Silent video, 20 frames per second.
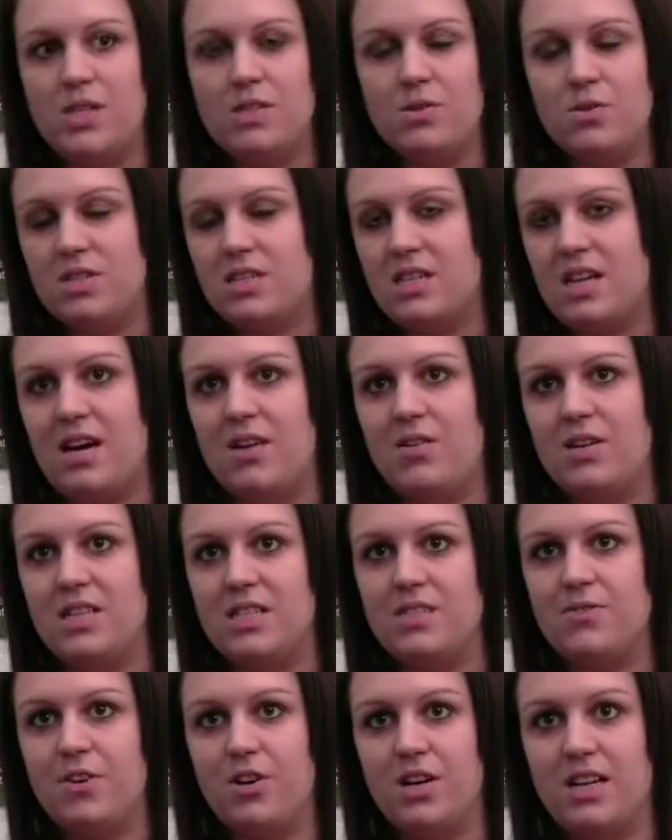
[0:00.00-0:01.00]
We sorted out
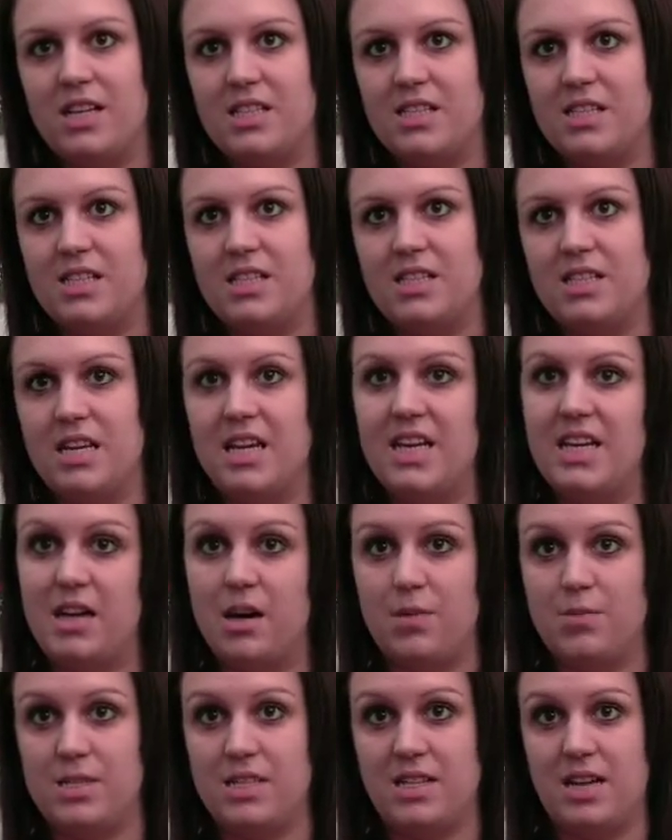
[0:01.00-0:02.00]
his finances,
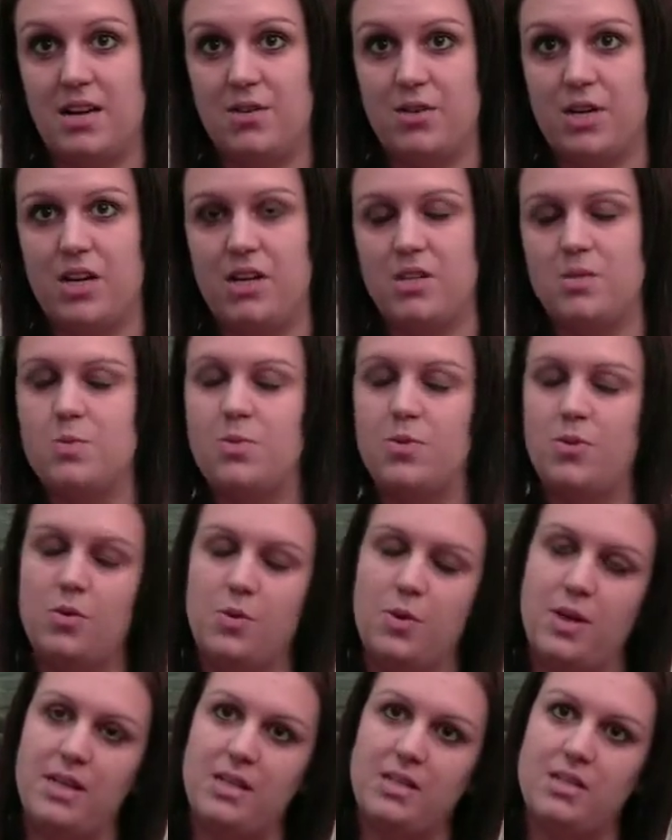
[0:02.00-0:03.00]
incomes and outgoings, before
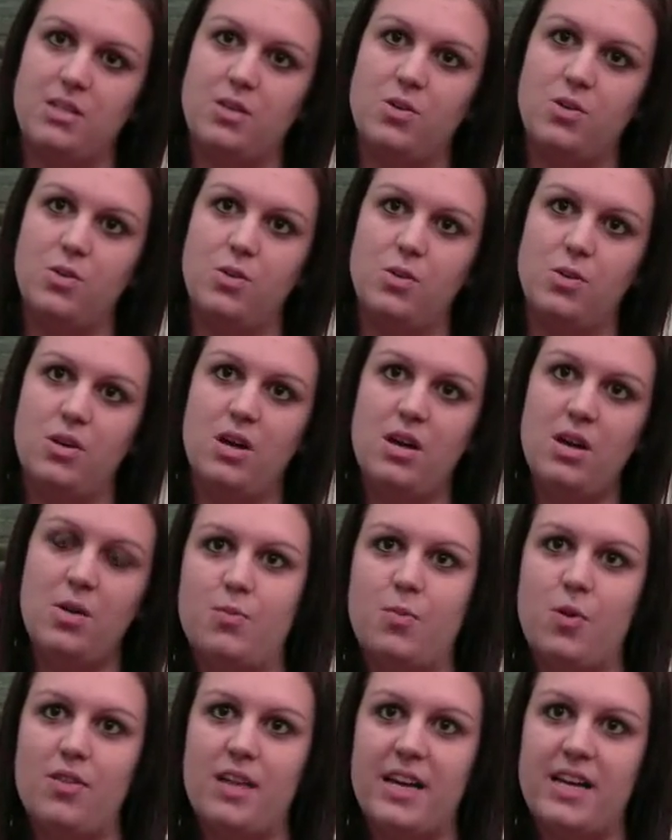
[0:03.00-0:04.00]
we went into court,
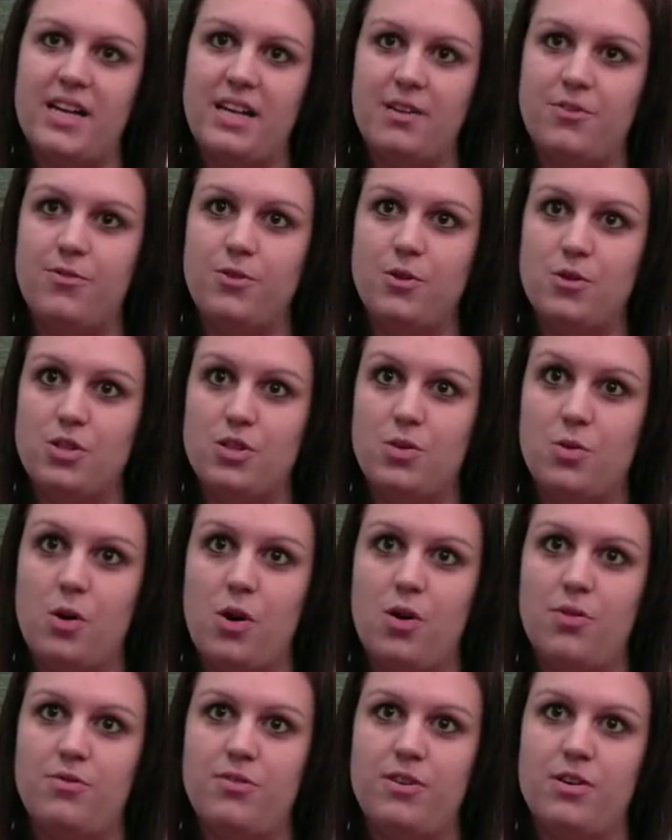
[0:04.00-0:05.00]
what they can afford to
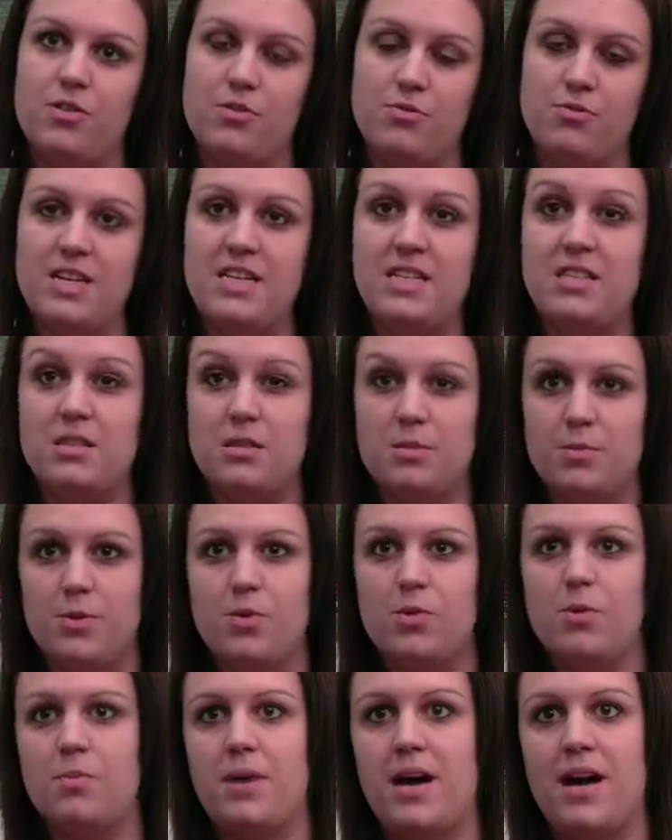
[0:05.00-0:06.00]
offer, a
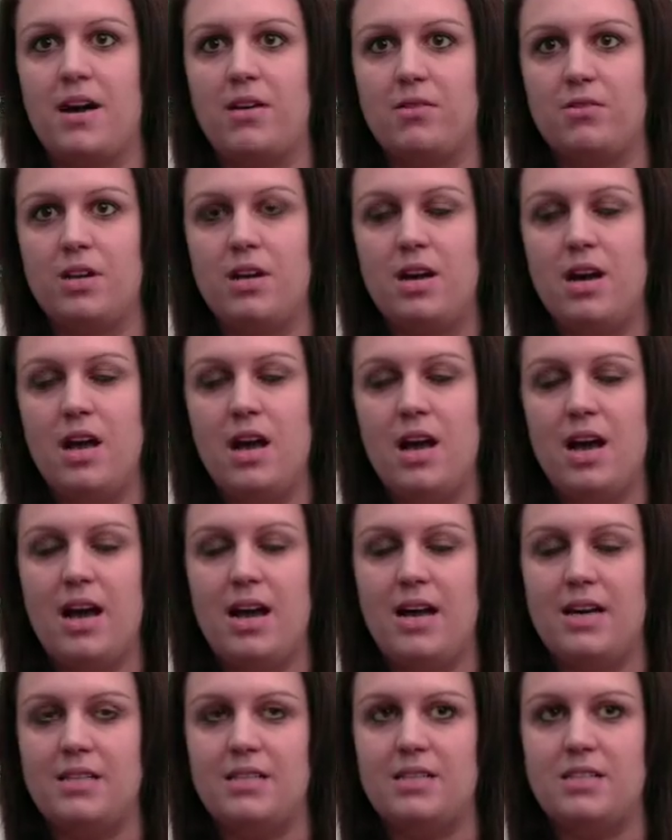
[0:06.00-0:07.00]
reasonable amount,
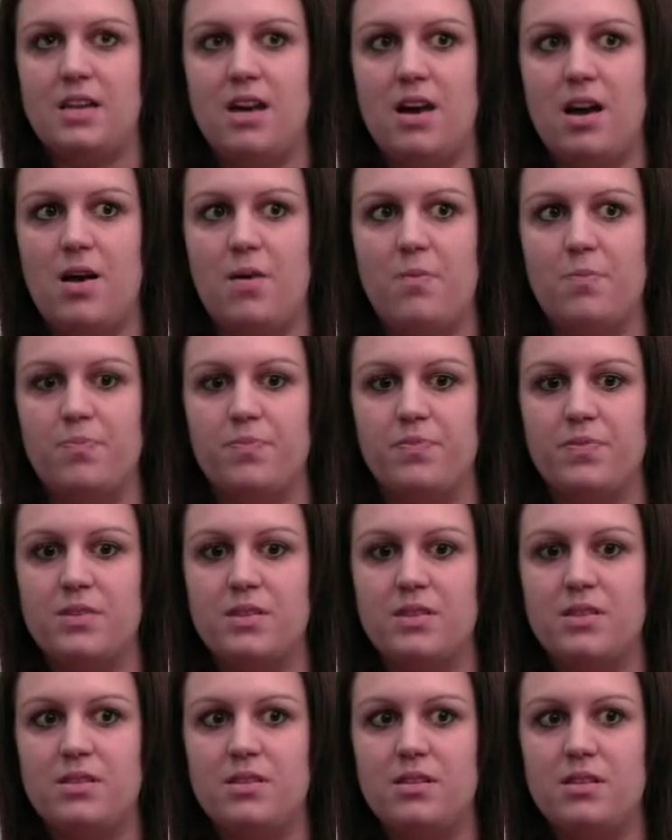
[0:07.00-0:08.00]
and
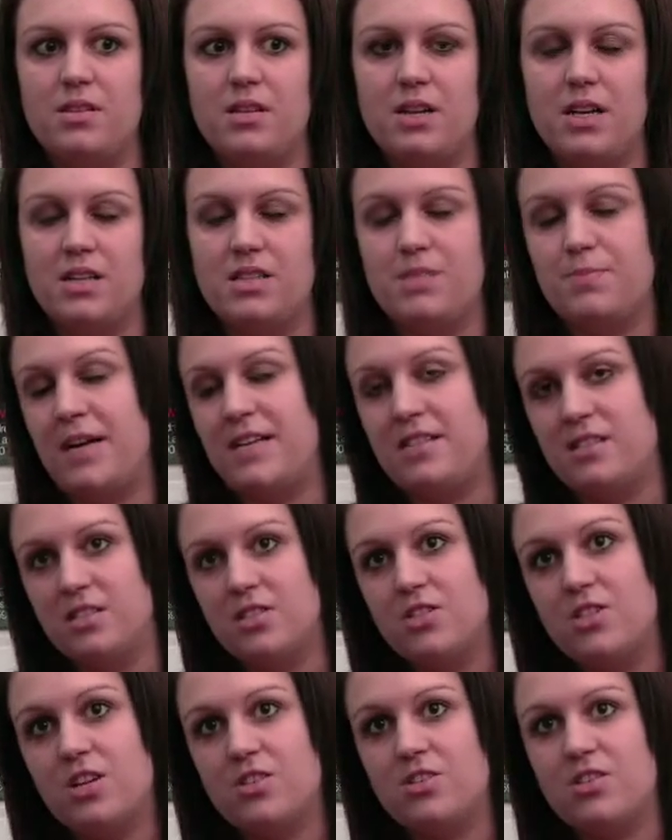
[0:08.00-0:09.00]
explained to
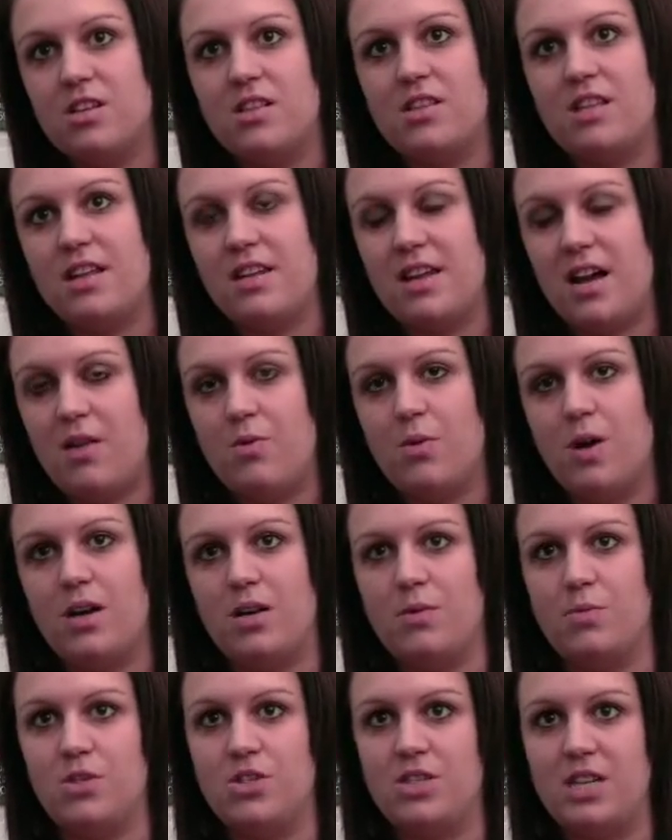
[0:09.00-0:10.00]
the judge that they're now
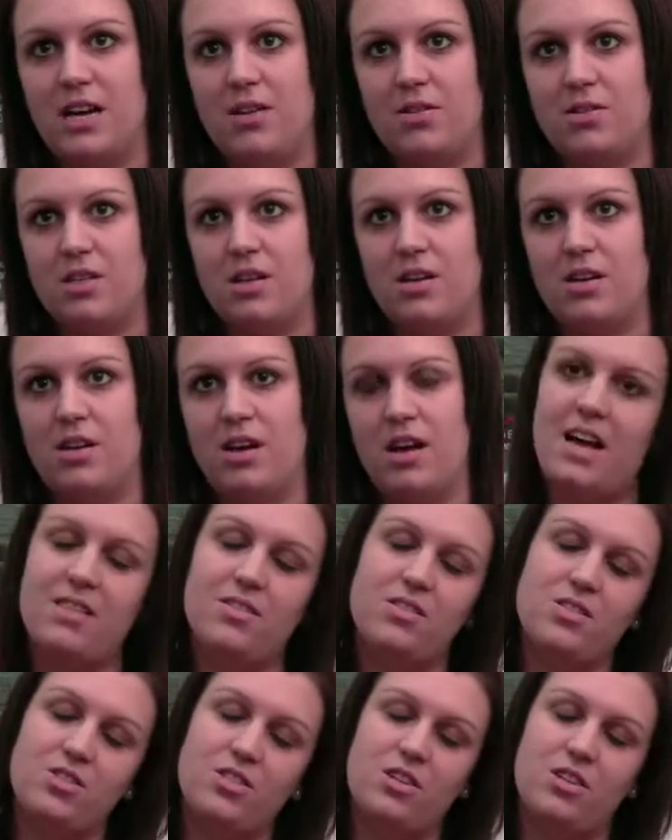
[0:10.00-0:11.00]
working with shelter,
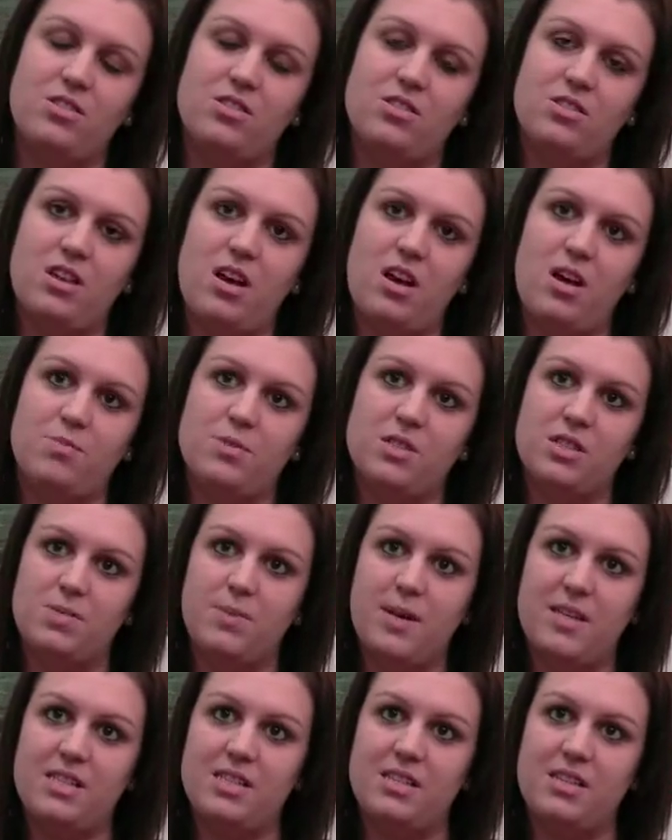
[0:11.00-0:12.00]
and the judge
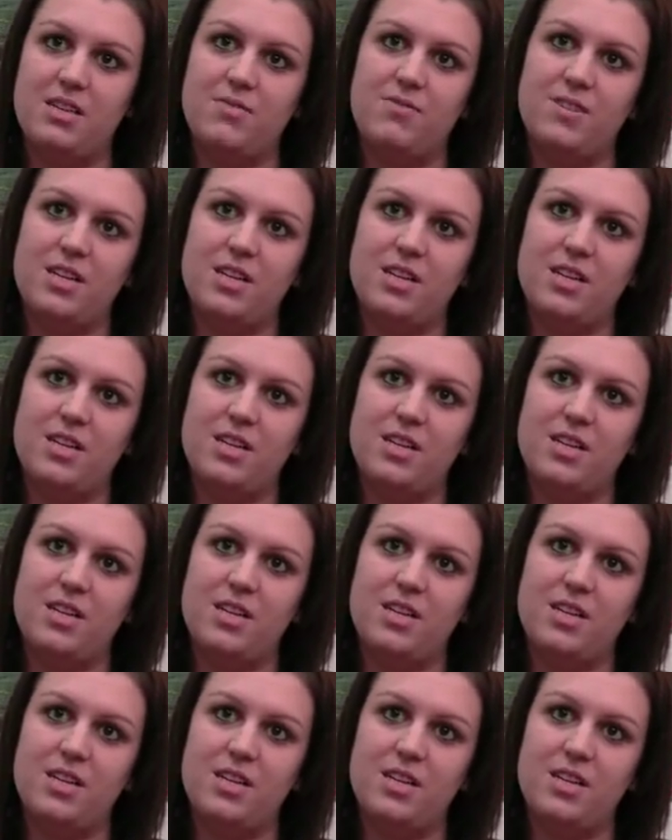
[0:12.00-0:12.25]
suspended the